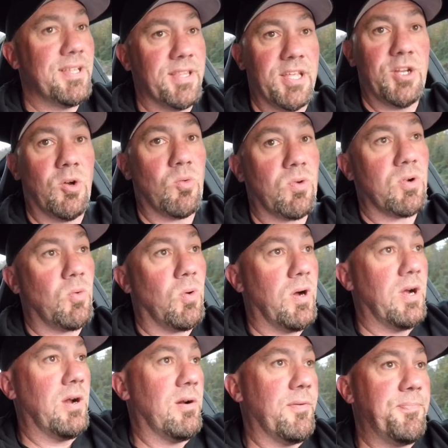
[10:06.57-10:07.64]
They don't
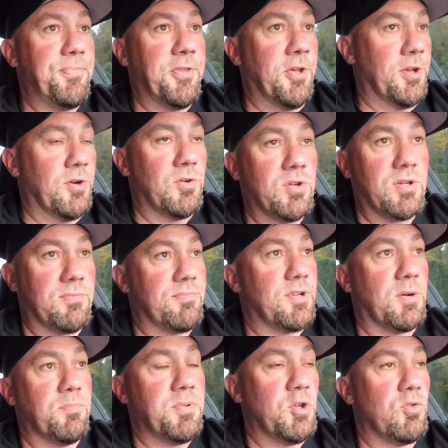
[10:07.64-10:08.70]
require
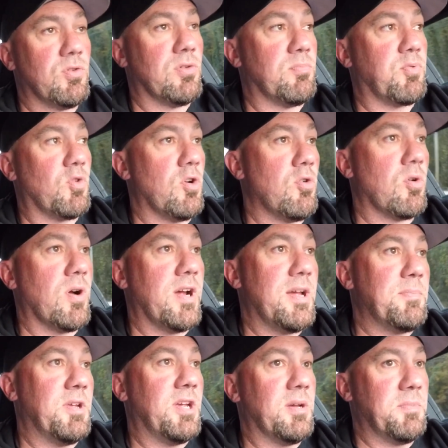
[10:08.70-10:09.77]
computer programming.